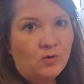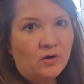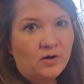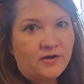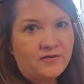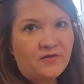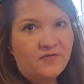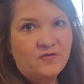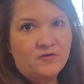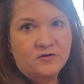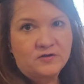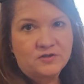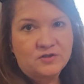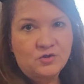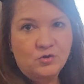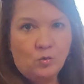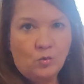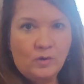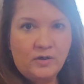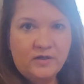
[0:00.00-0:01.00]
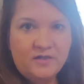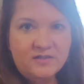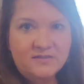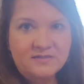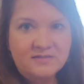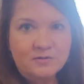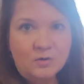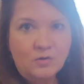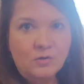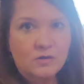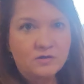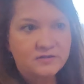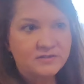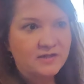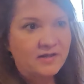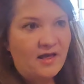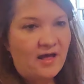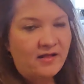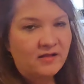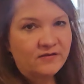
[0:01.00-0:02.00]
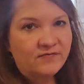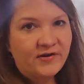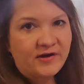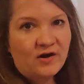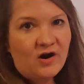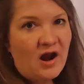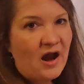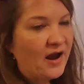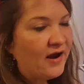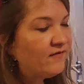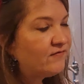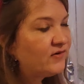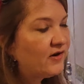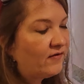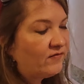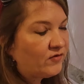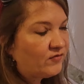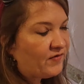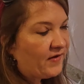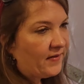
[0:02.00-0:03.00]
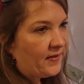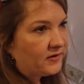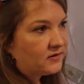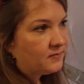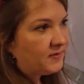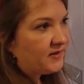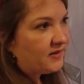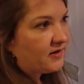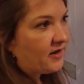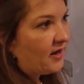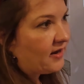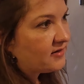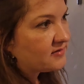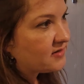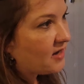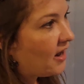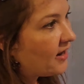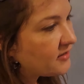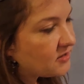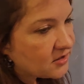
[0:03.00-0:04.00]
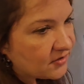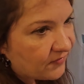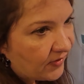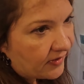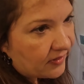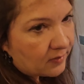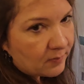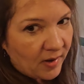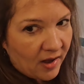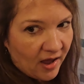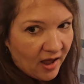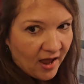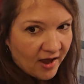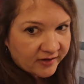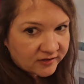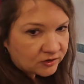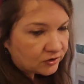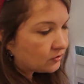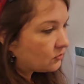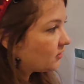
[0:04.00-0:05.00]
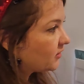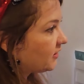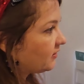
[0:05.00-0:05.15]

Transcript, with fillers: worried that there's noise so close to the elevator. I've never found that to be the case. I just find them extra